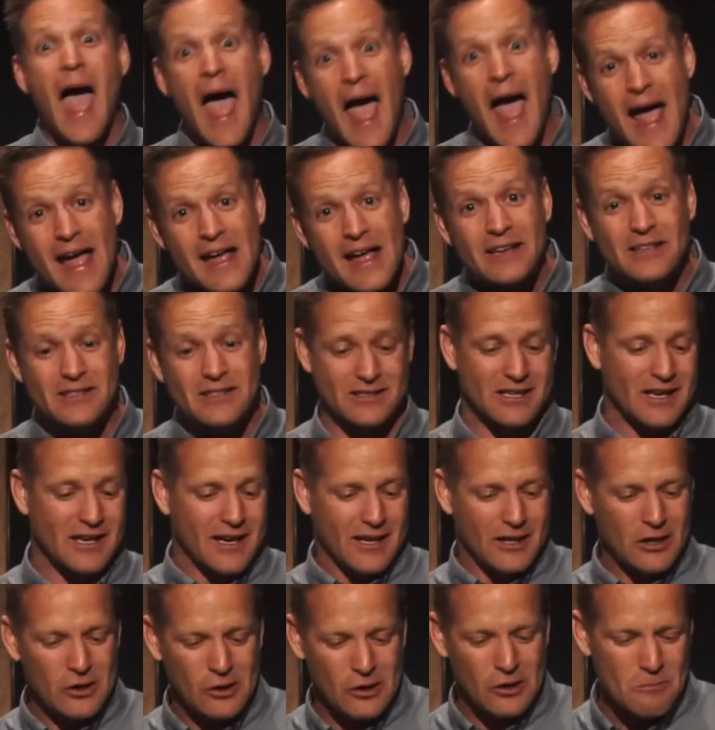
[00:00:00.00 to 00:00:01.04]
as
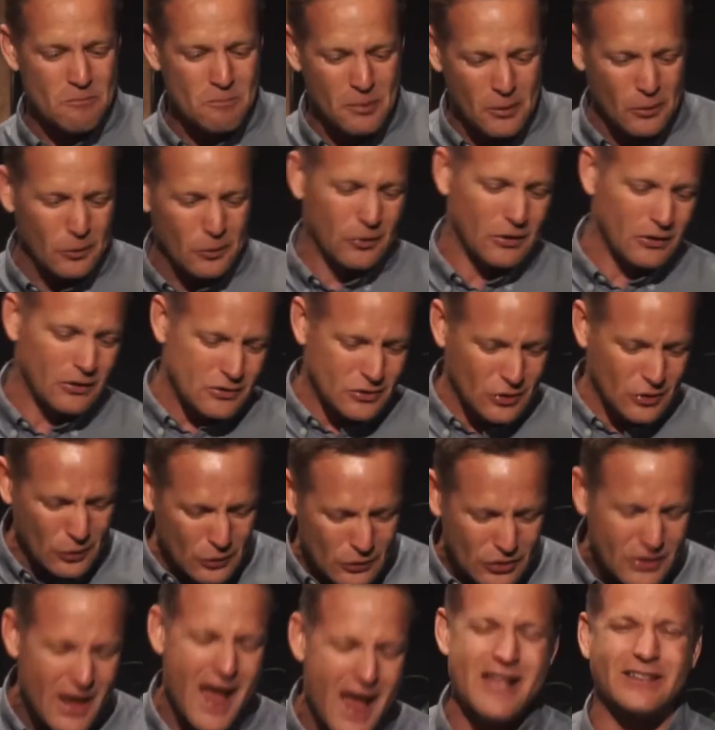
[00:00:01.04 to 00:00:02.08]
you could build it
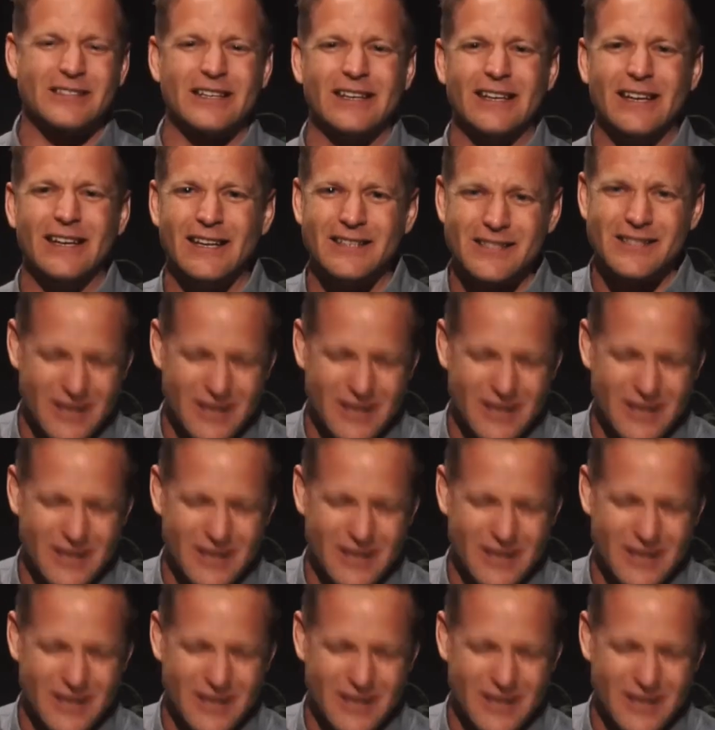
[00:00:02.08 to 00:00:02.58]
2,000 years